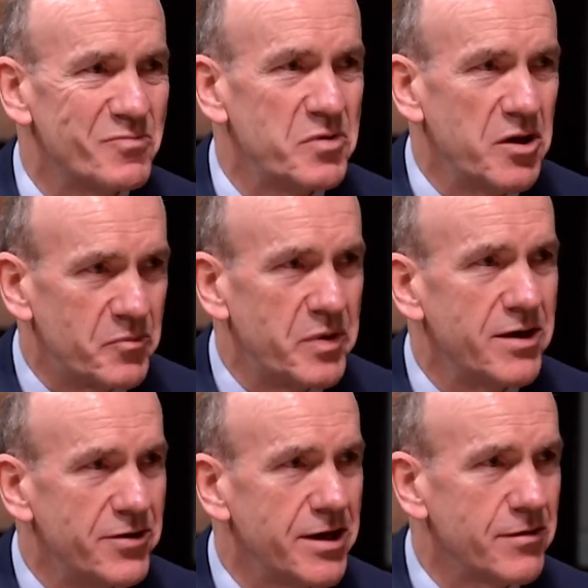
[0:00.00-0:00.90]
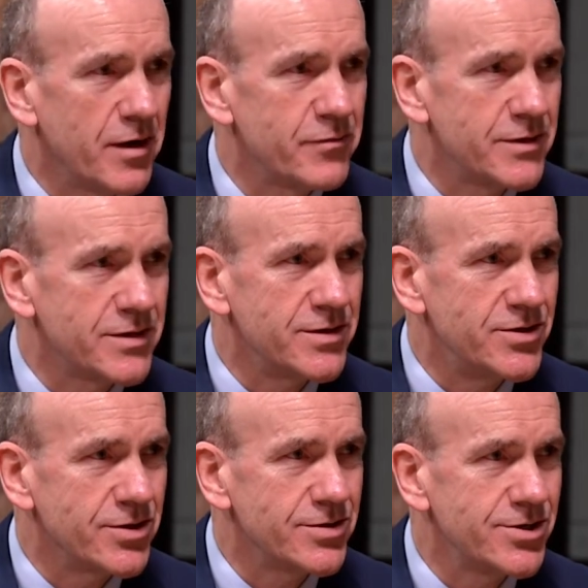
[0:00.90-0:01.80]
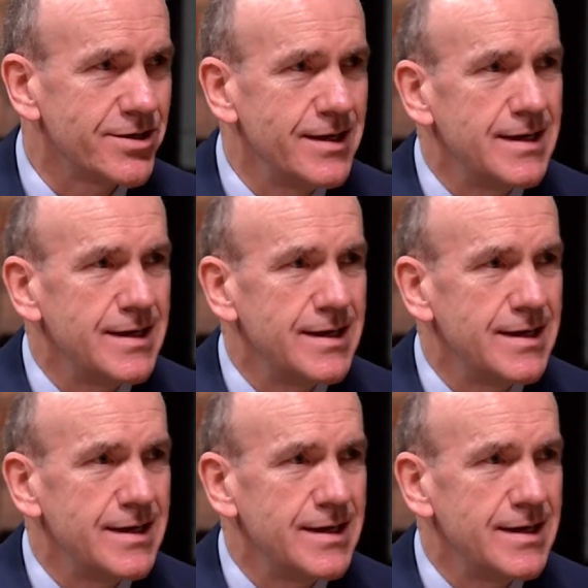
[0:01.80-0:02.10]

you know, period of office to judge,